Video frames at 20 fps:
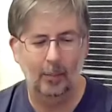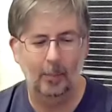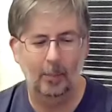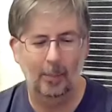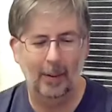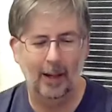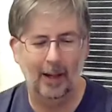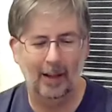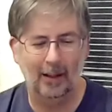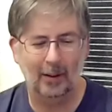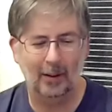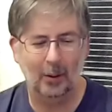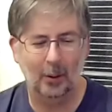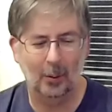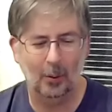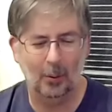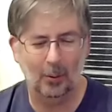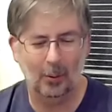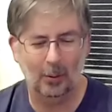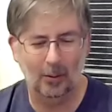
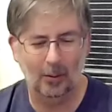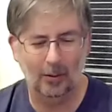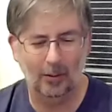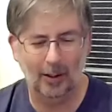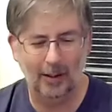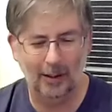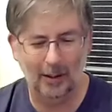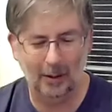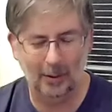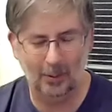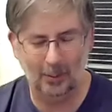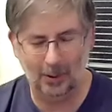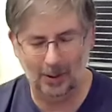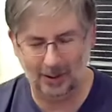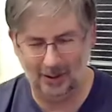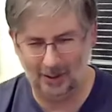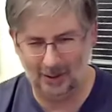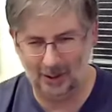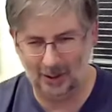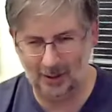Pecorino
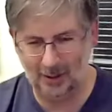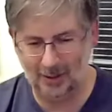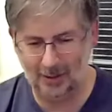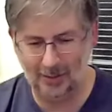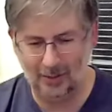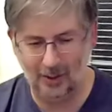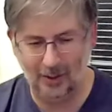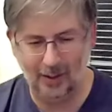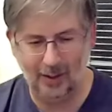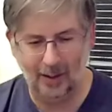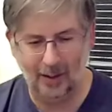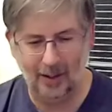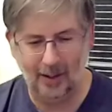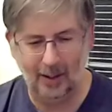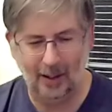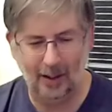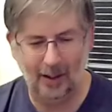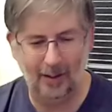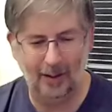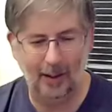cheese.
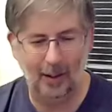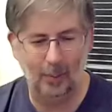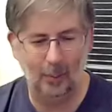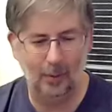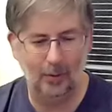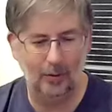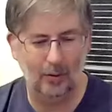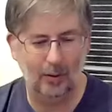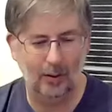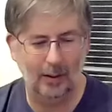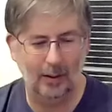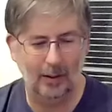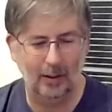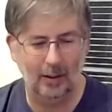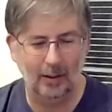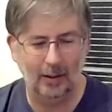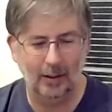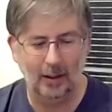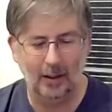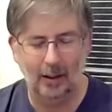That was
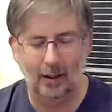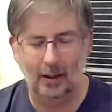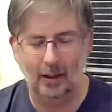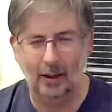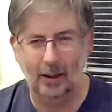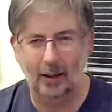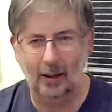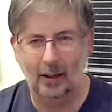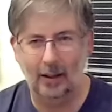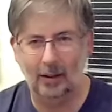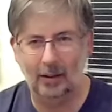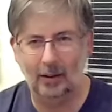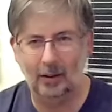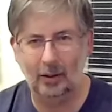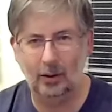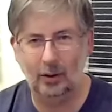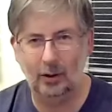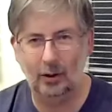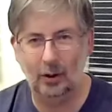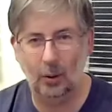the
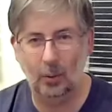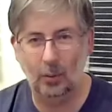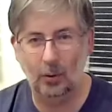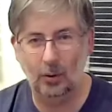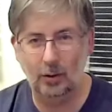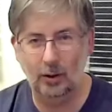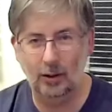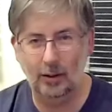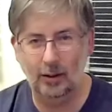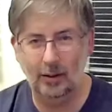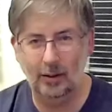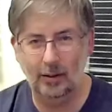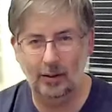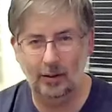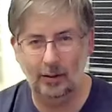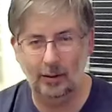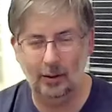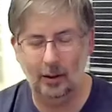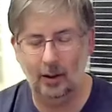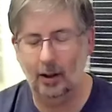goat cheese,
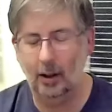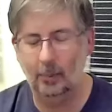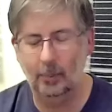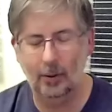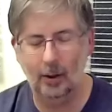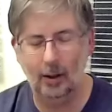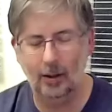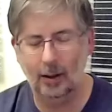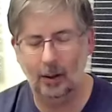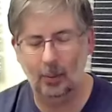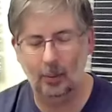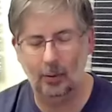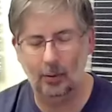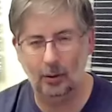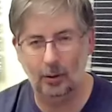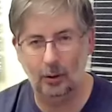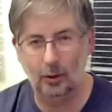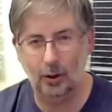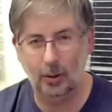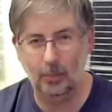or I'm sorry, that was
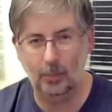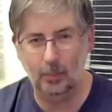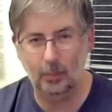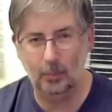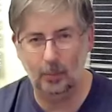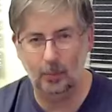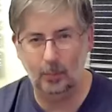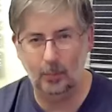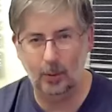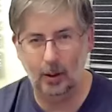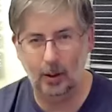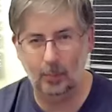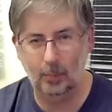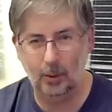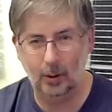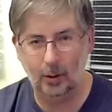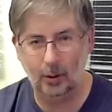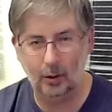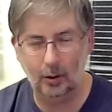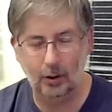the sheep
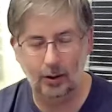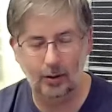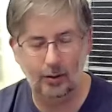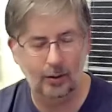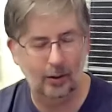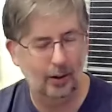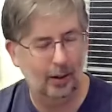milk cheese.